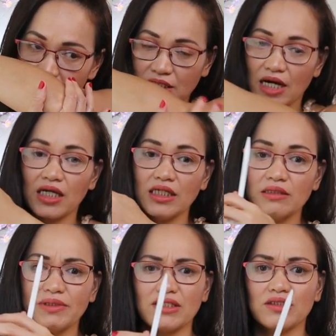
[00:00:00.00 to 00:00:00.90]
Yeah, a
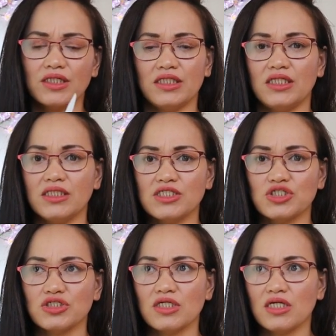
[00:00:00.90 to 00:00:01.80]
little bit
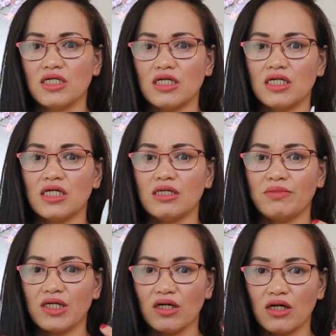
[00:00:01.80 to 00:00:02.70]
greenish
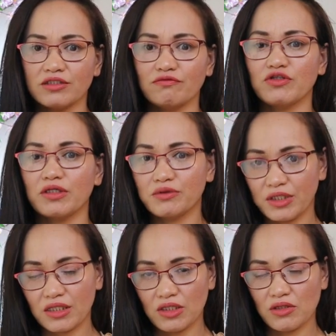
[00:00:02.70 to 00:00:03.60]
because of the
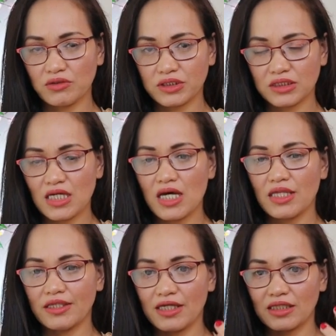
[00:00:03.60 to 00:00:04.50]
green notes
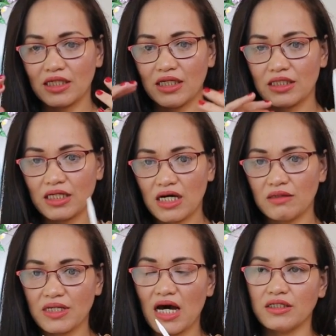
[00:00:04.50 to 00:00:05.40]
that it
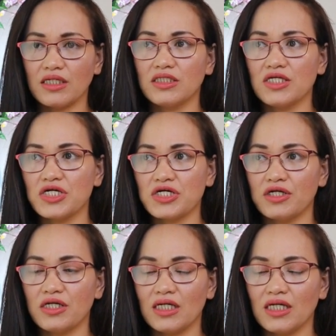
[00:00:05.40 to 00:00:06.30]
come out in
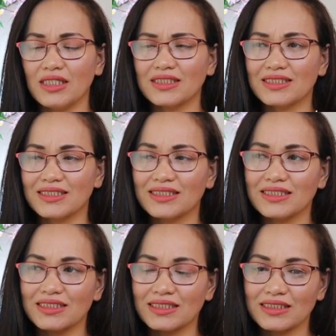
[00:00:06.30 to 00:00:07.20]
here.
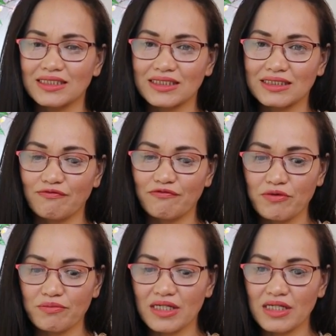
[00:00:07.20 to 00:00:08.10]
It's,
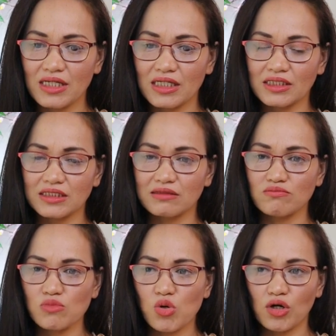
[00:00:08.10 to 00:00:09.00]
for me, it's
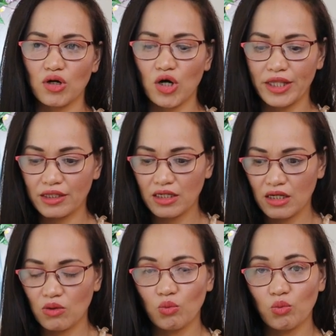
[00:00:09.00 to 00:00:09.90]
more on
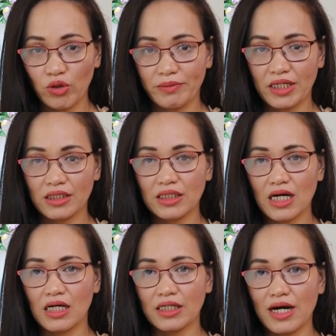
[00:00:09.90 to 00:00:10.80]
women.
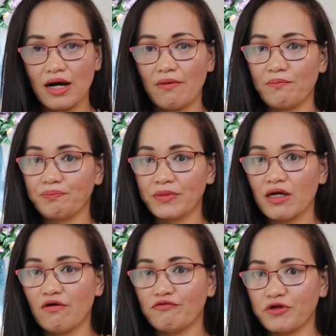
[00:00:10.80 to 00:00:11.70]
Um,
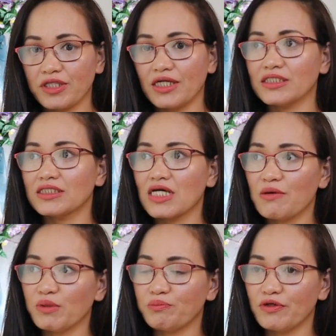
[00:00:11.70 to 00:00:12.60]
for this
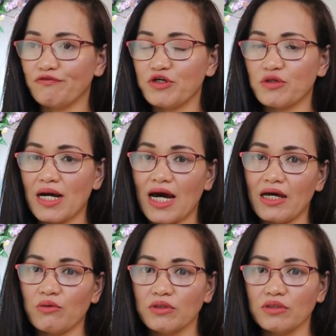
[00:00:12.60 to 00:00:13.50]
type of perfume
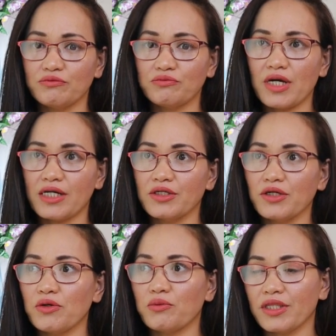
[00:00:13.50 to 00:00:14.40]
I will rather
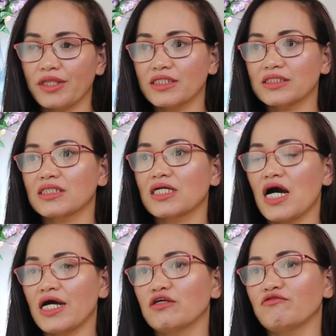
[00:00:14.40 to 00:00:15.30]
go with this
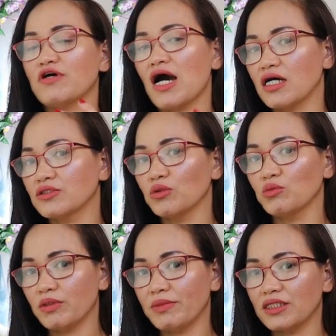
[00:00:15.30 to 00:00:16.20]
kind of
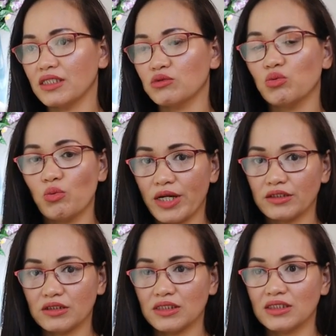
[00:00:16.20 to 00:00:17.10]
adult women that to
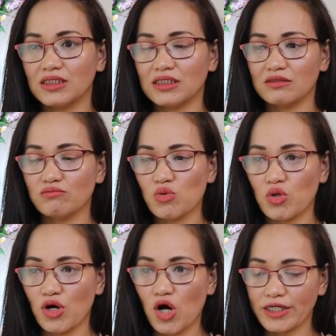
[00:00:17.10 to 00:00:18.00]
wear this this is
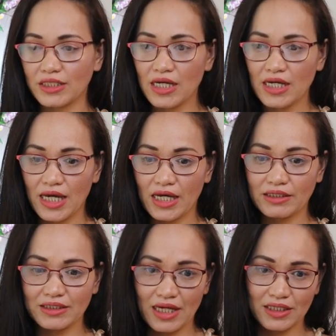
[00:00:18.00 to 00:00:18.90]
more on
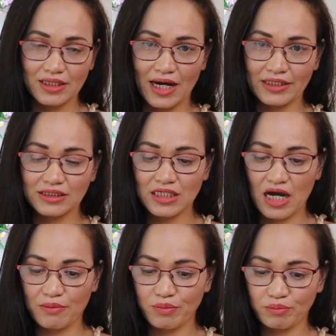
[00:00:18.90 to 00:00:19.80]
a date night
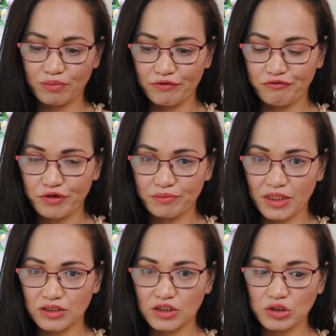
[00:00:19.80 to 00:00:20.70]
type of perfume
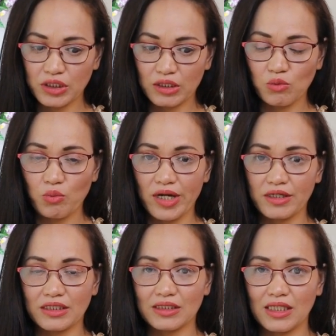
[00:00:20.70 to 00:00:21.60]
that you can
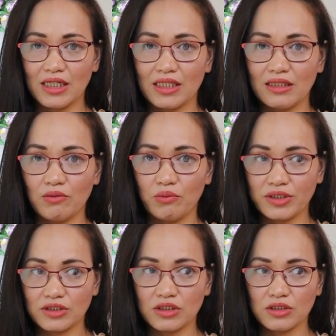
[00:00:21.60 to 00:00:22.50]
wear it in the
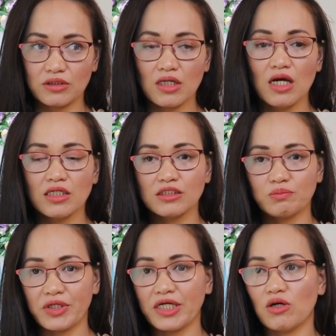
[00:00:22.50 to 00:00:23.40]
winter
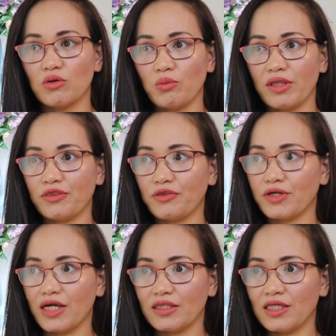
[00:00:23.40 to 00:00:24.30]
spring or
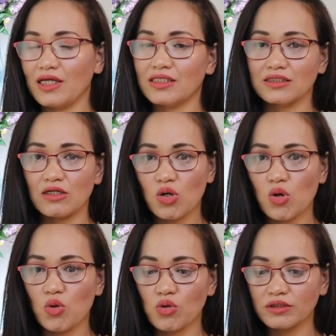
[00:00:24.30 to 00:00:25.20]
winter I think it's
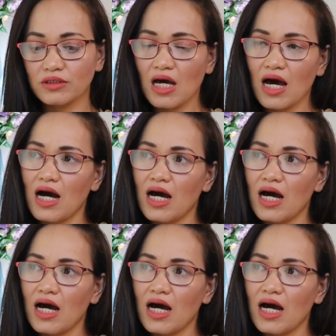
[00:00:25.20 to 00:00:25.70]
cold